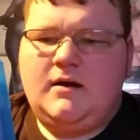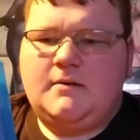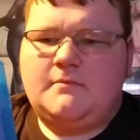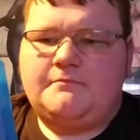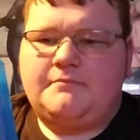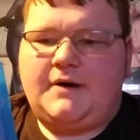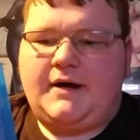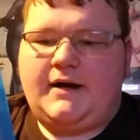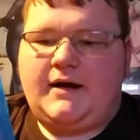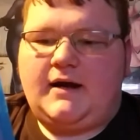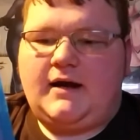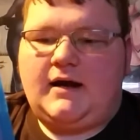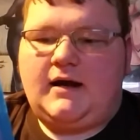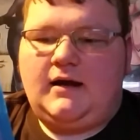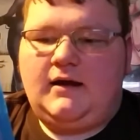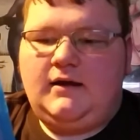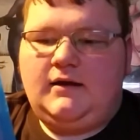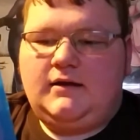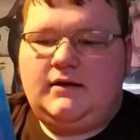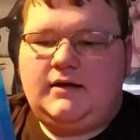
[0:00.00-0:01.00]
But,
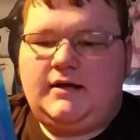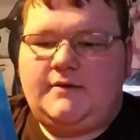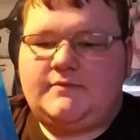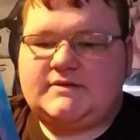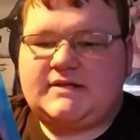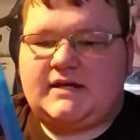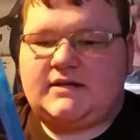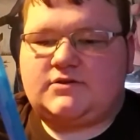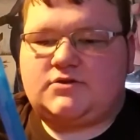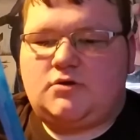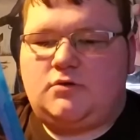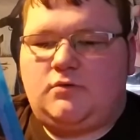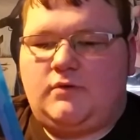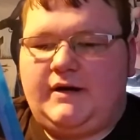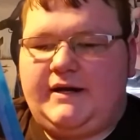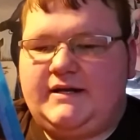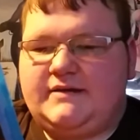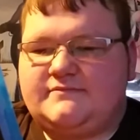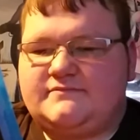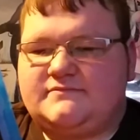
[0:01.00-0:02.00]
it was like
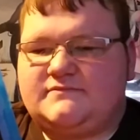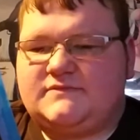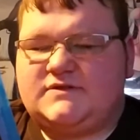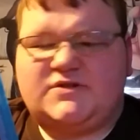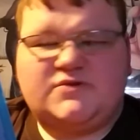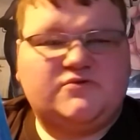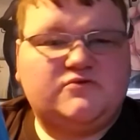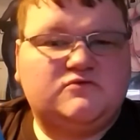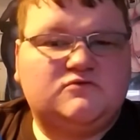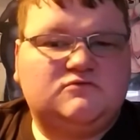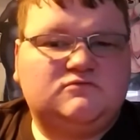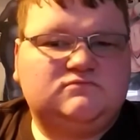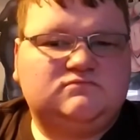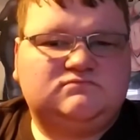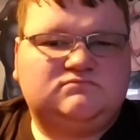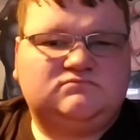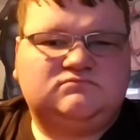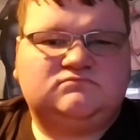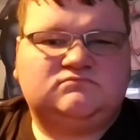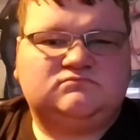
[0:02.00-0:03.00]
22
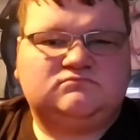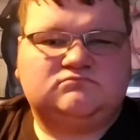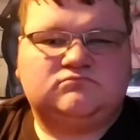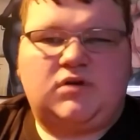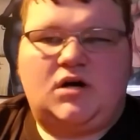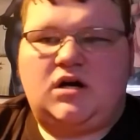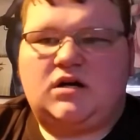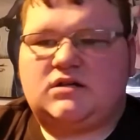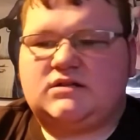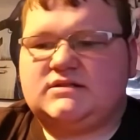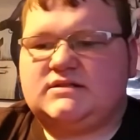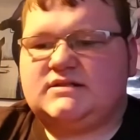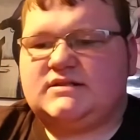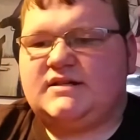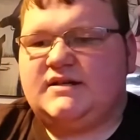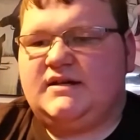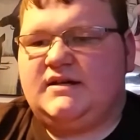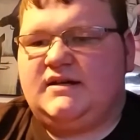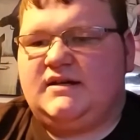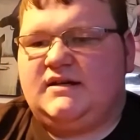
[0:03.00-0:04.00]
bucks,
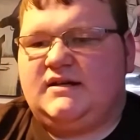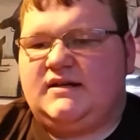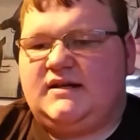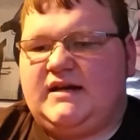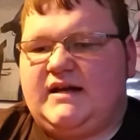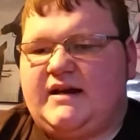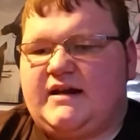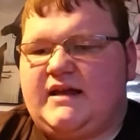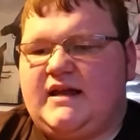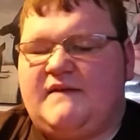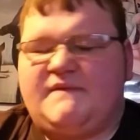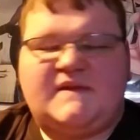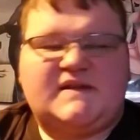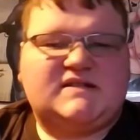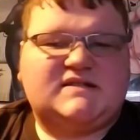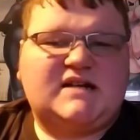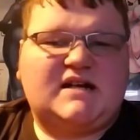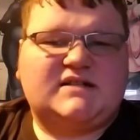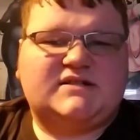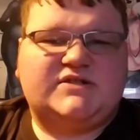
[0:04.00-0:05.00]
and again,
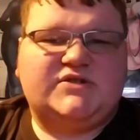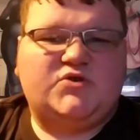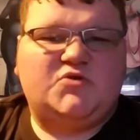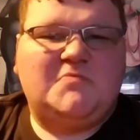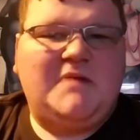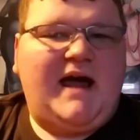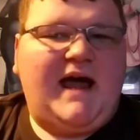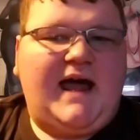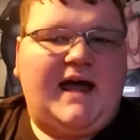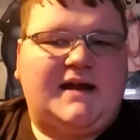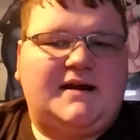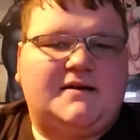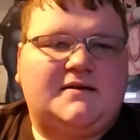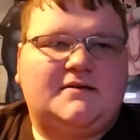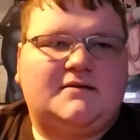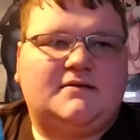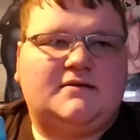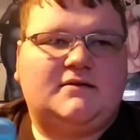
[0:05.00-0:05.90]
that's not too bad,